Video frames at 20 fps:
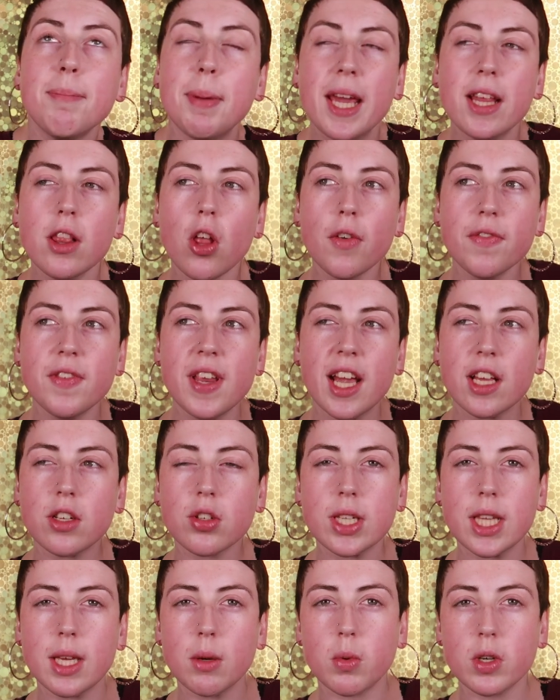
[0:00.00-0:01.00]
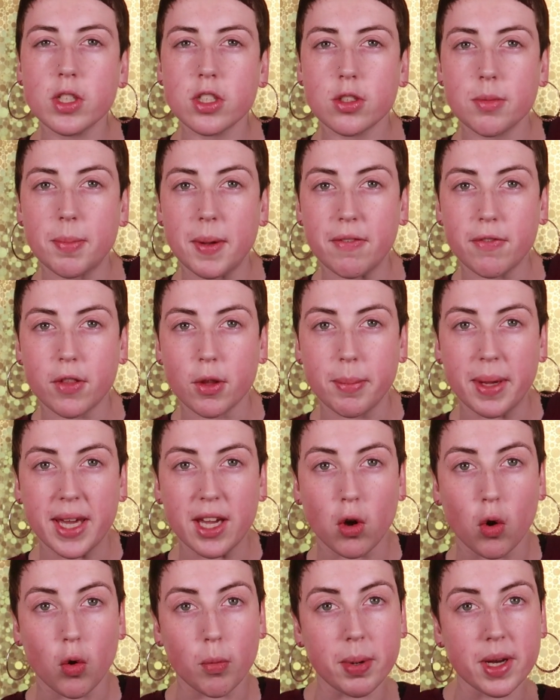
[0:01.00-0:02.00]
Piloff naturally wants to be
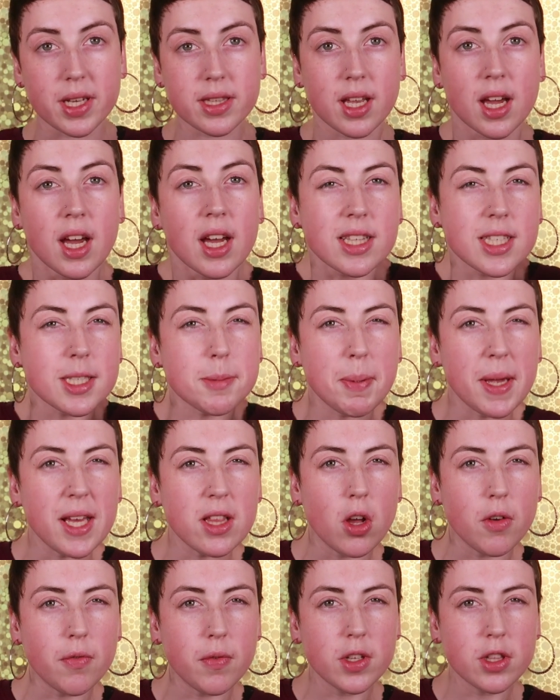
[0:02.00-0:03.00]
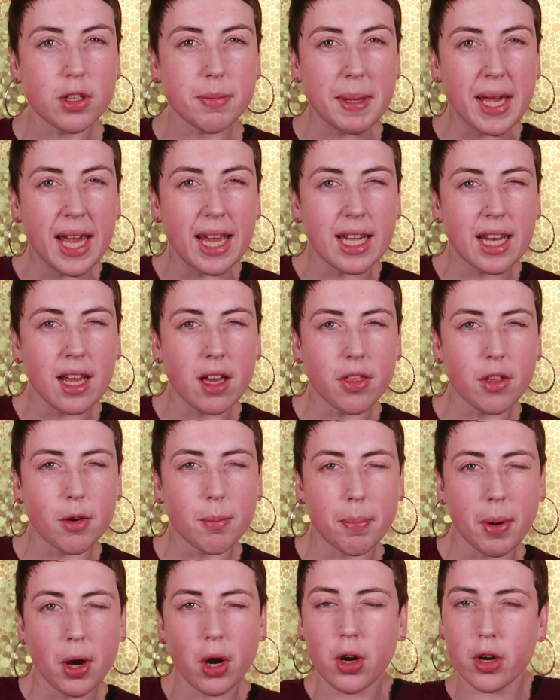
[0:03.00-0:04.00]
flamingo, but does Piloff want to be any other
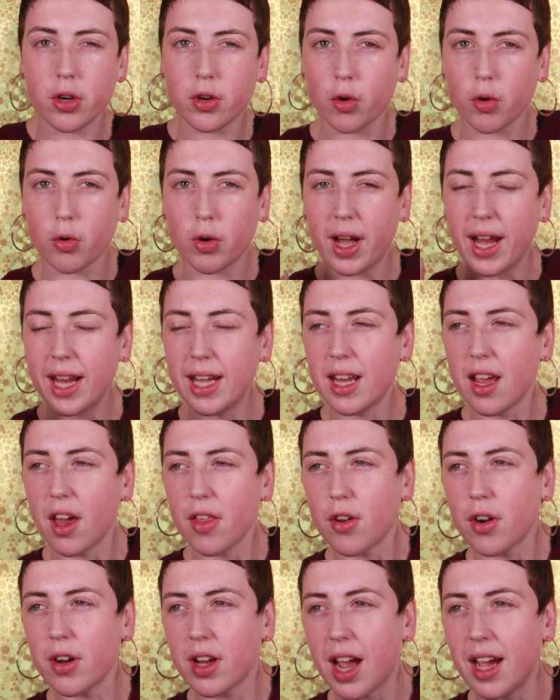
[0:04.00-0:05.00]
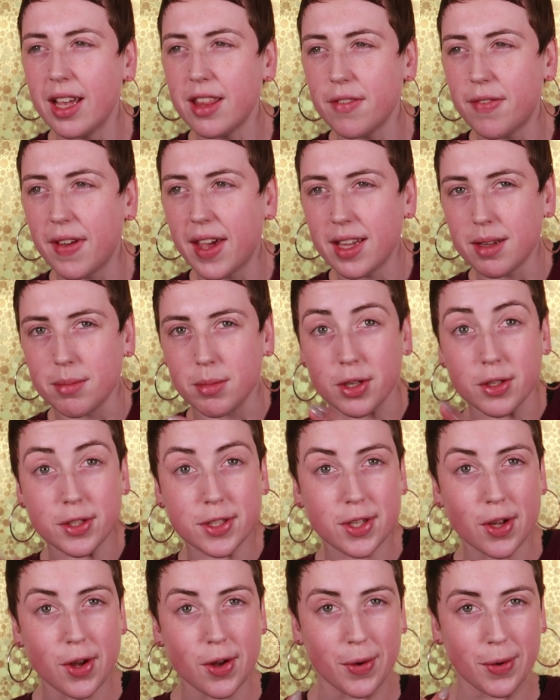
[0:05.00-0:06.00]
bird or any other kind of animal?
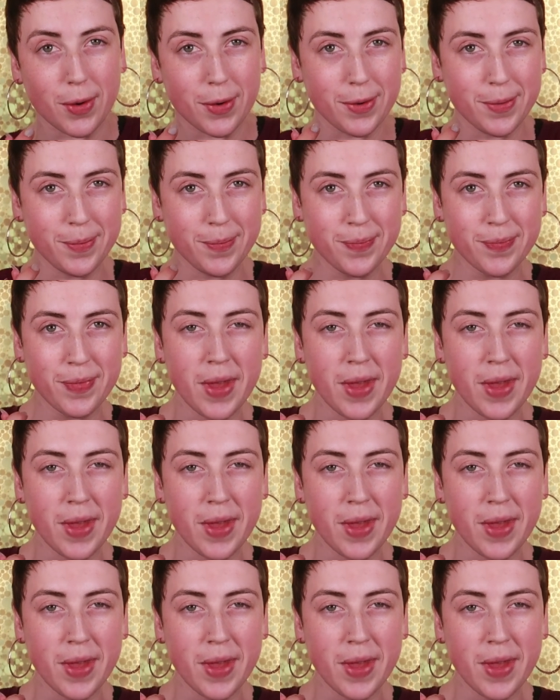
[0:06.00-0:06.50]
So,